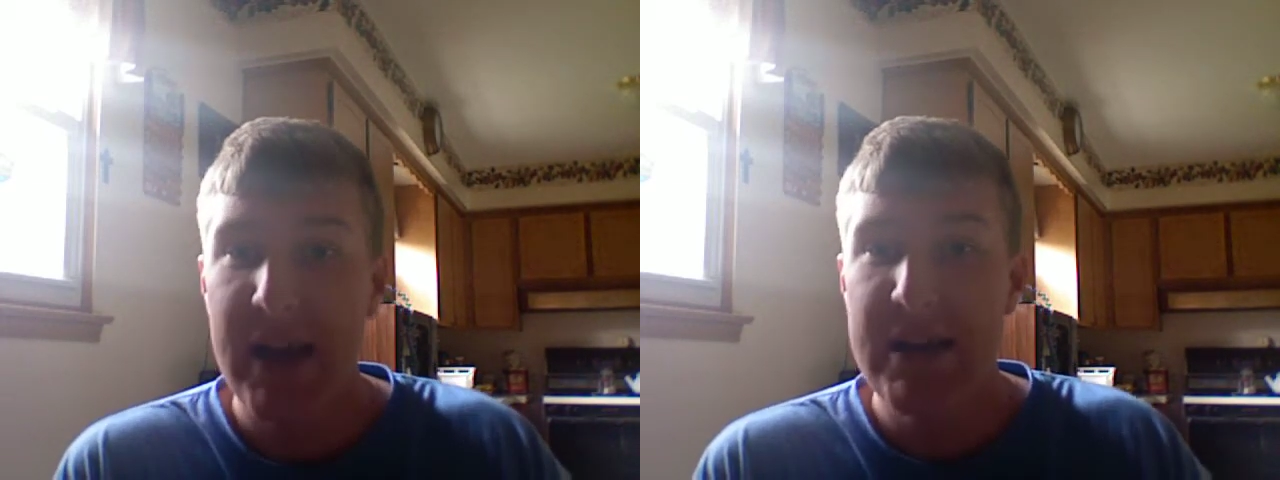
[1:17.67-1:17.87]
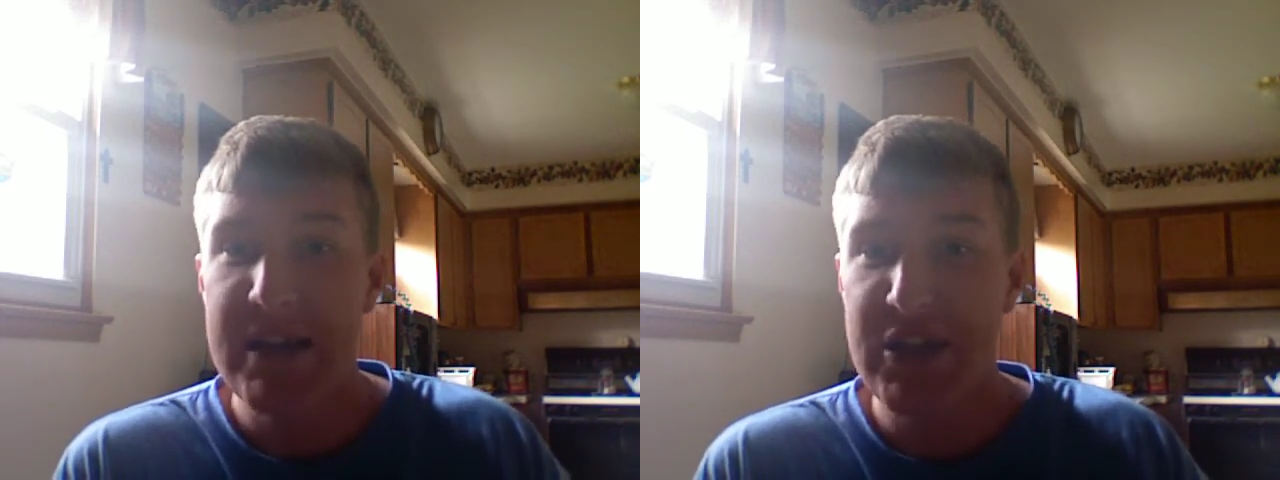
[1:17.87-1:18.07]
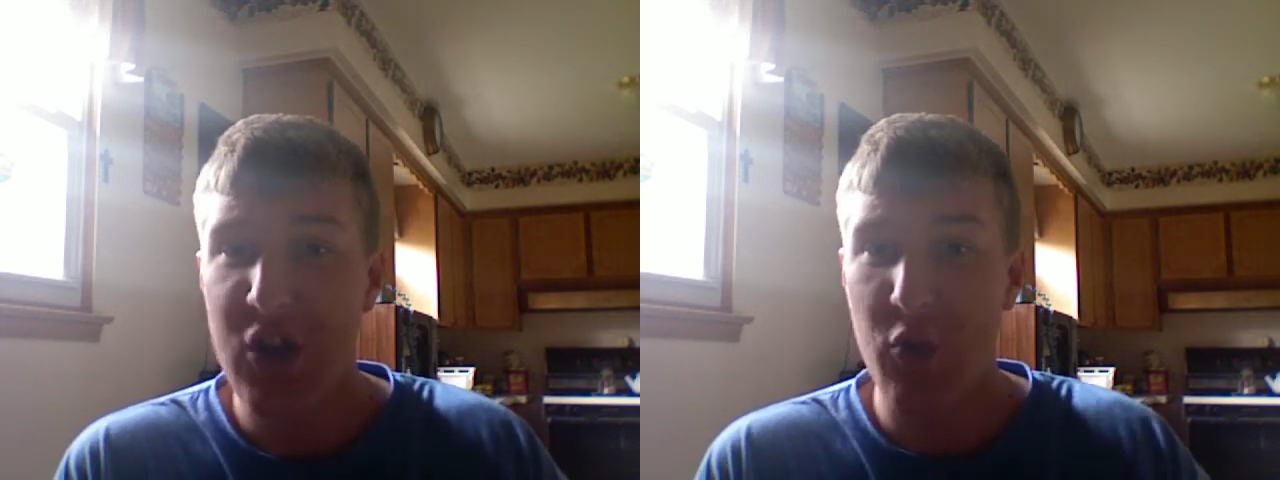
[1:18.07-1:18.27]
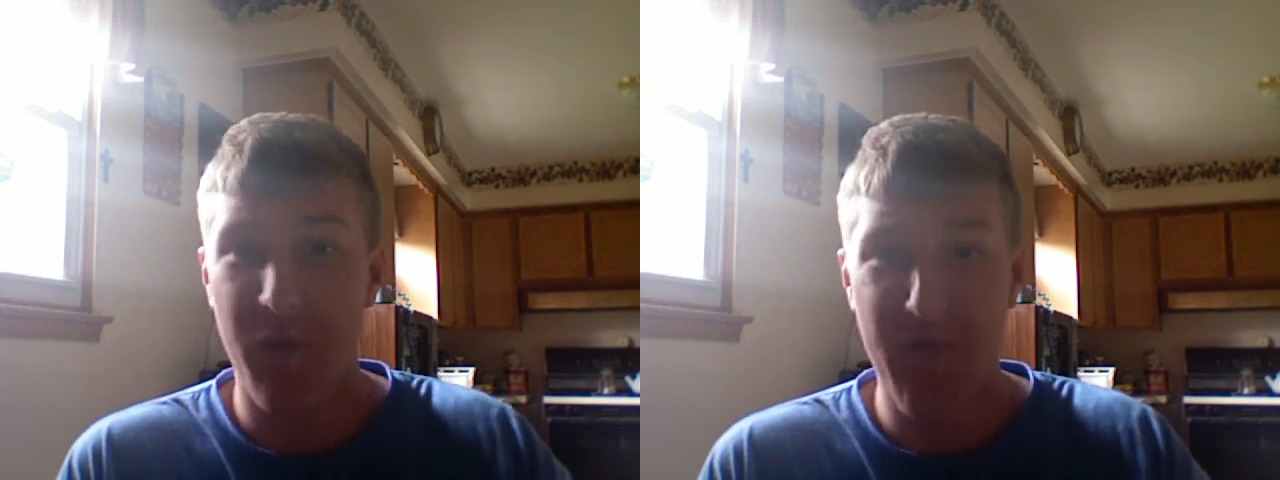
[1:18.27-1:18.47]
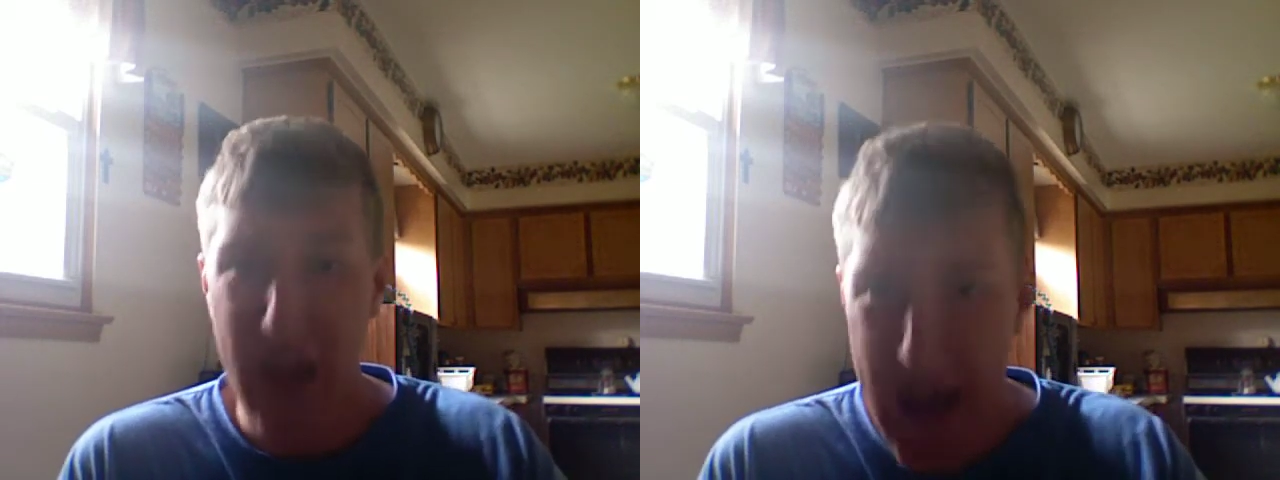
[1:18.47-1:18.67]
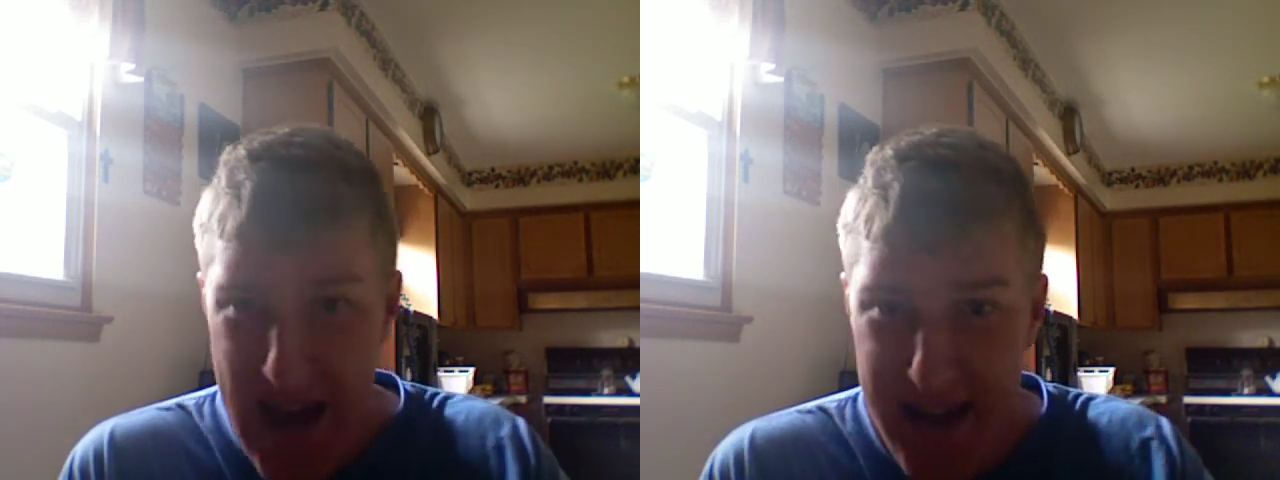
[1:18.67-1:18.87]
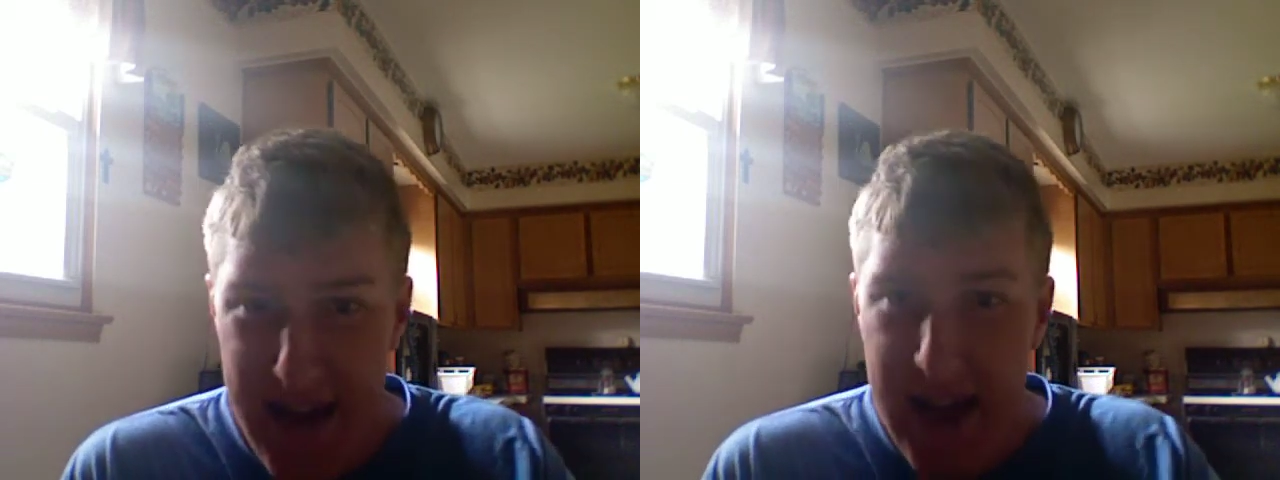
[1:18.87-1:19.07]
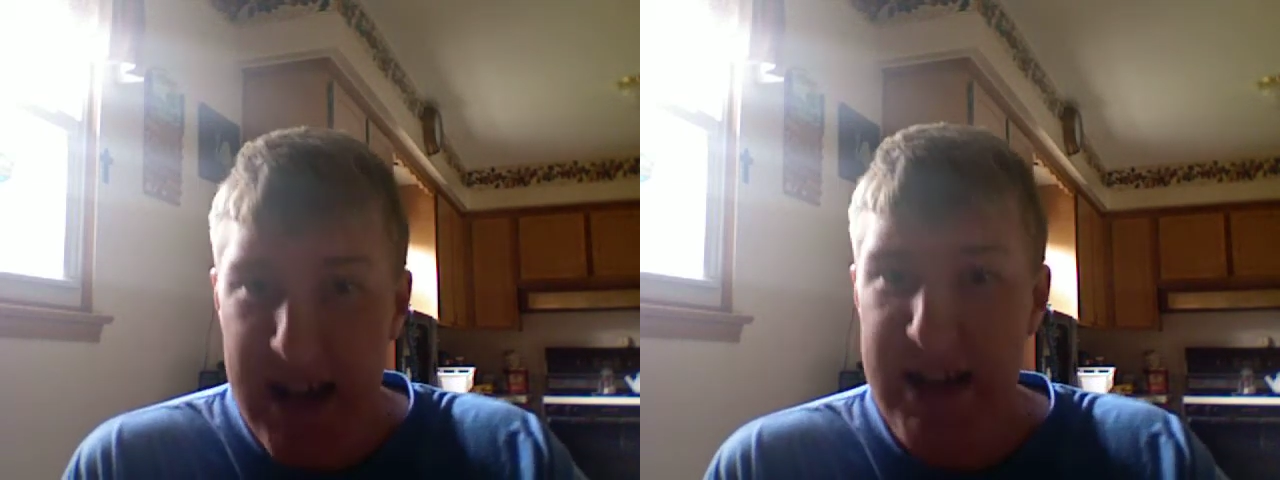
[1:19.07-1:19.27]
He's so fast.
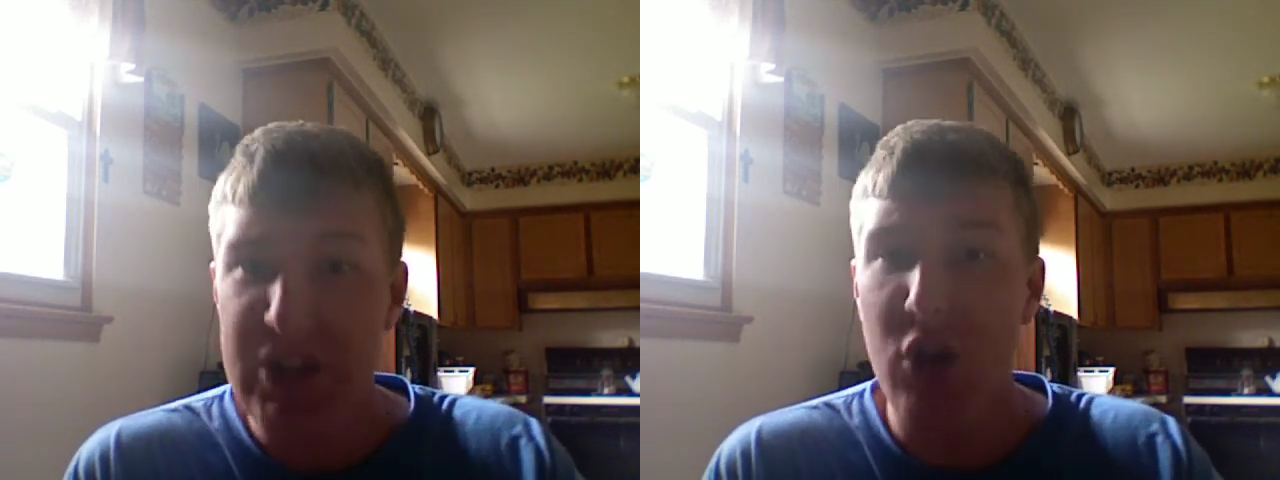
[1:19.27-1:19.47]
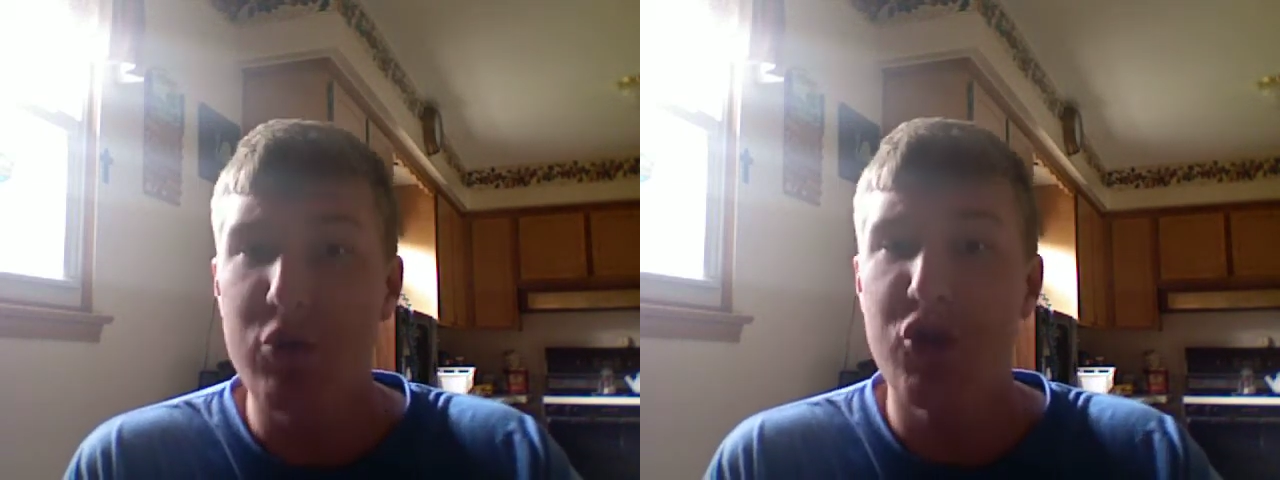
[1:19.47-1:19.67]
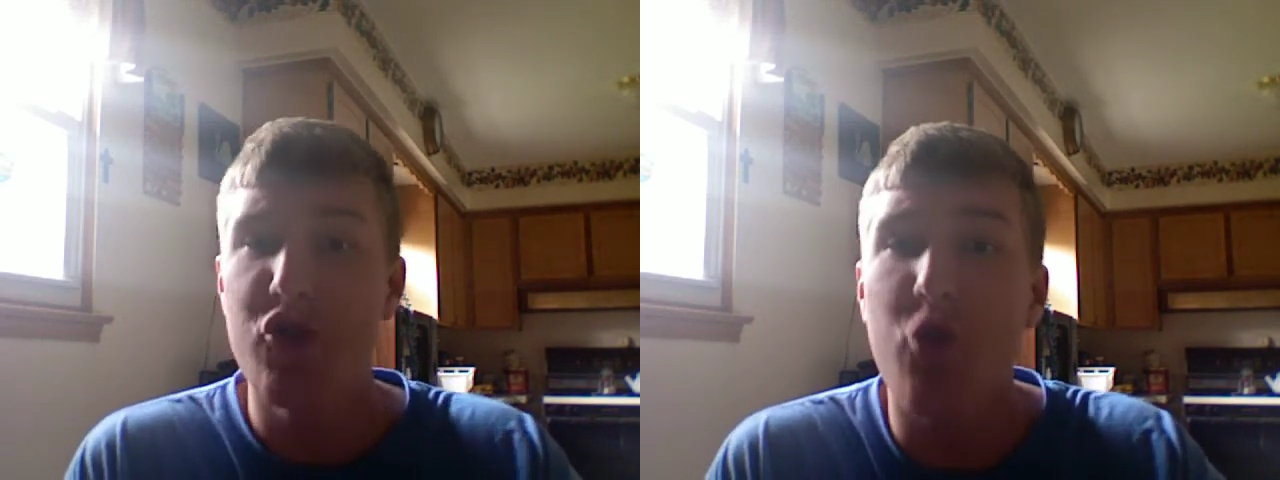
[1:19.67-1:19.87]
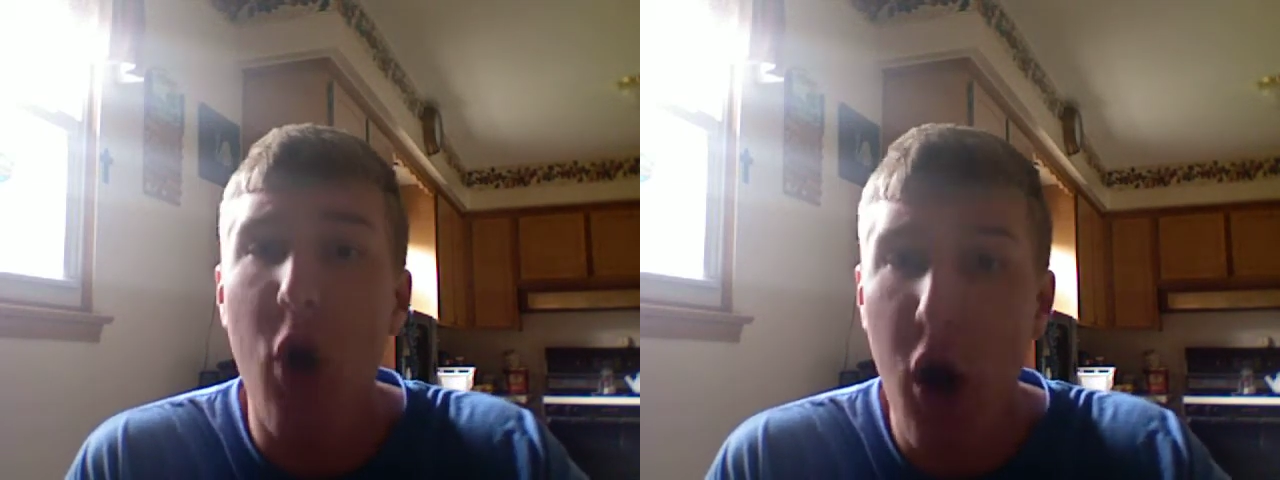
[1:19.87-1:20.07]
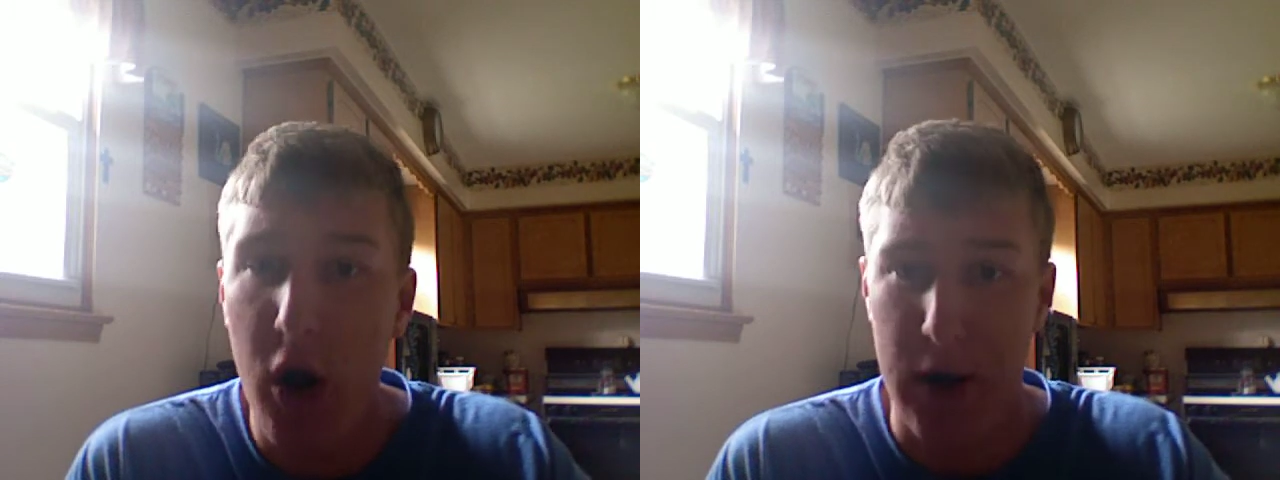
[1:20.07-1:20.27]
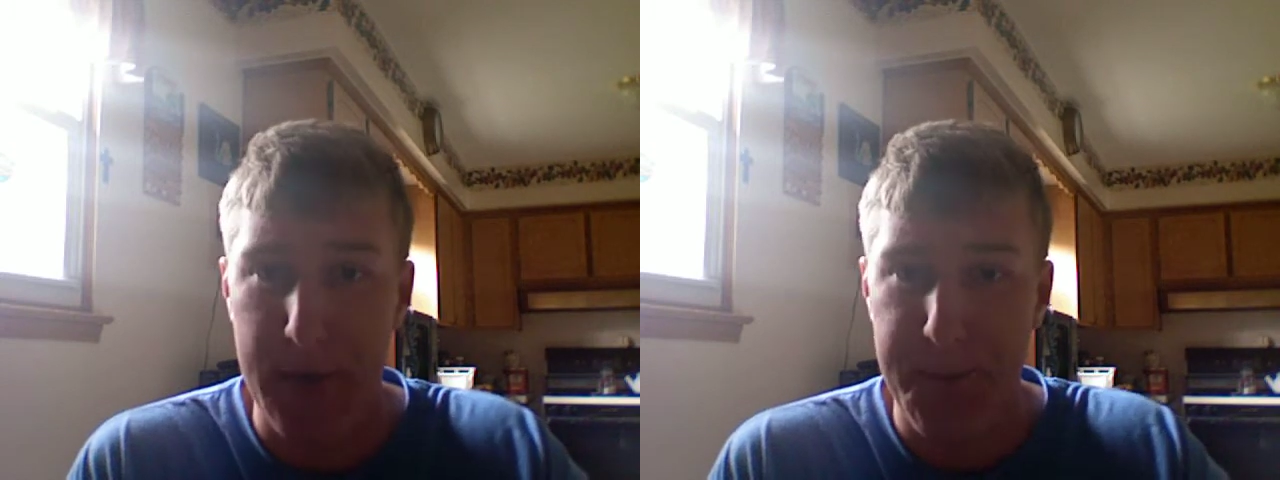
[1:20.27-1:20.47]
He's so strong.